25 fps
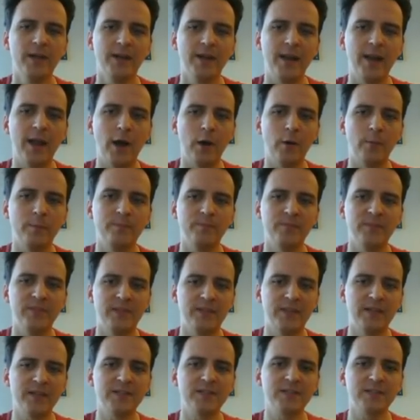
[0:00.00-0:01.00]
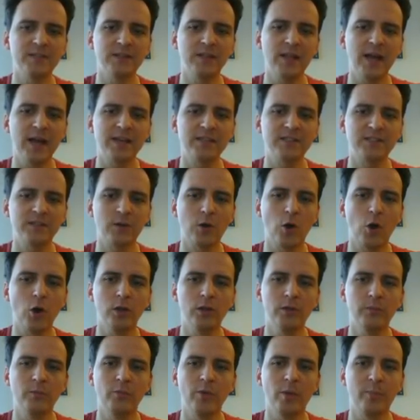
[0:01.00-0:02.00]
Now, this last
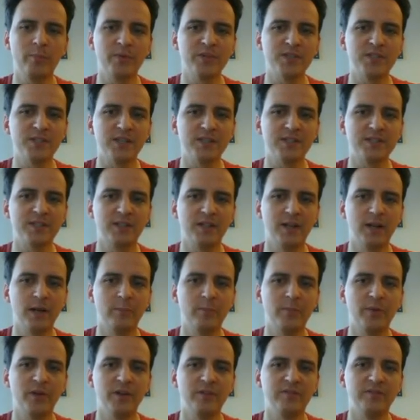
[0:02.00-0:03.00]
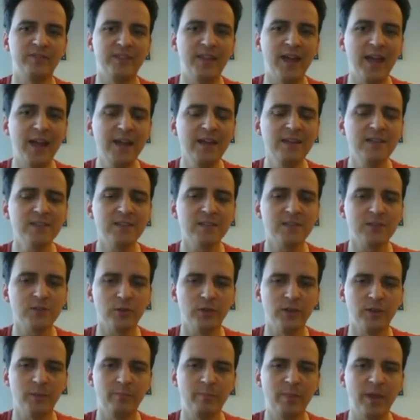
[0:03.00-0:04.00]
column represents the number of days,
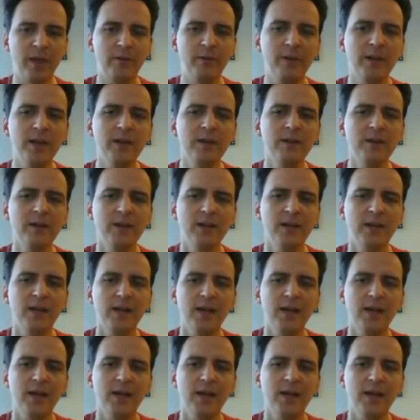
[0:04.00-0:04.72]
so the period.